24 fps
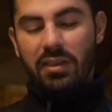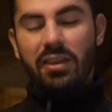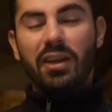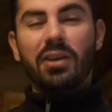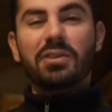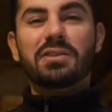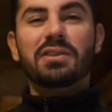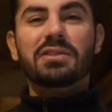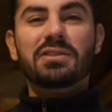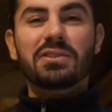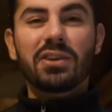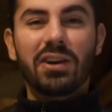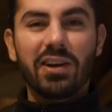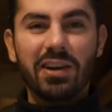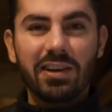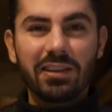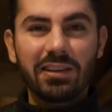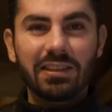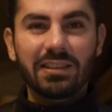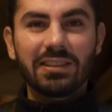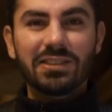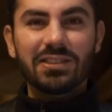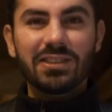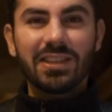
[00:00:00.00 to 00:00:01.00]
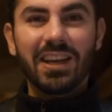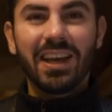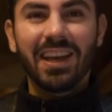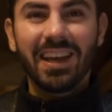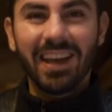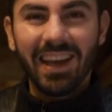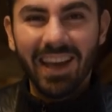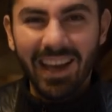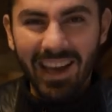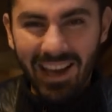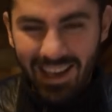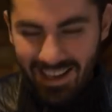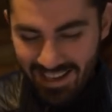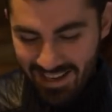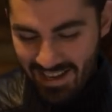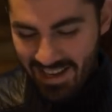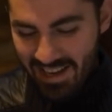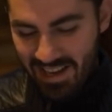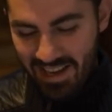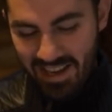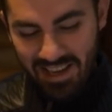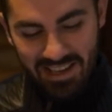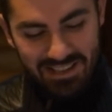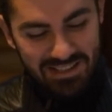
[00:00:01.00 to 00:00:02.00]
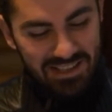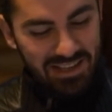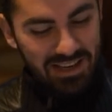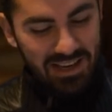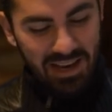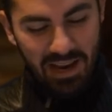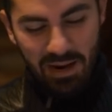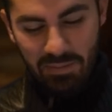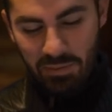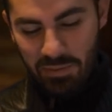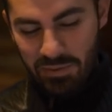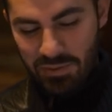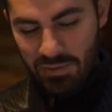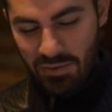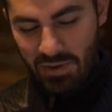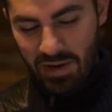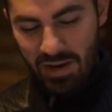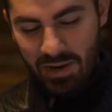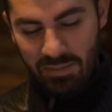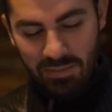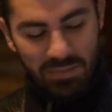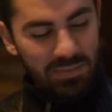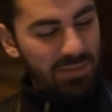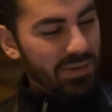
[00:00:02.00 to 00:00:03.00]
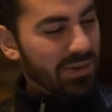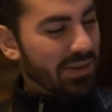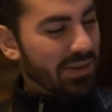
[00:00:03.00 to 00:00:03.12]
That was a dog leash. It's a camera strap.